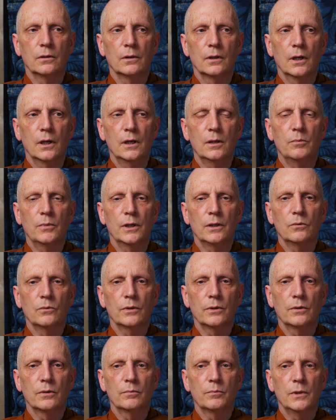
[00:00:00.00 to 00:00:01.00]
Anybody
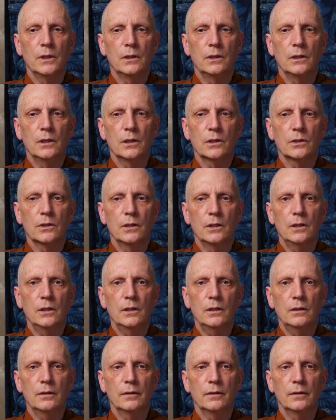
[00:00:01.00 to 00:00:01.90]
with PTSD,